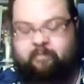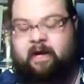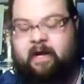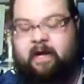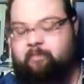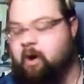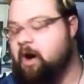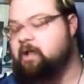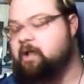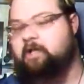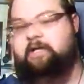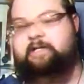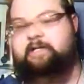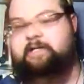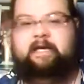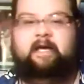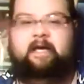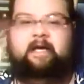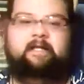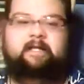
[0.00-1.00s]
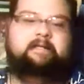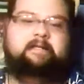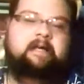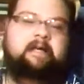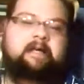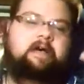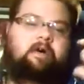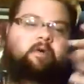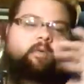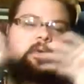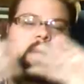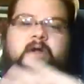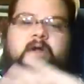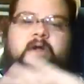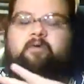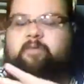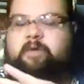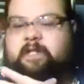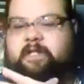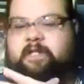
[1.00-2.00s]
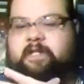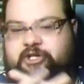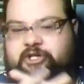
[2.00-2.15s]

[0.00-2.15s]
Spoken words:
of my politics. We don't really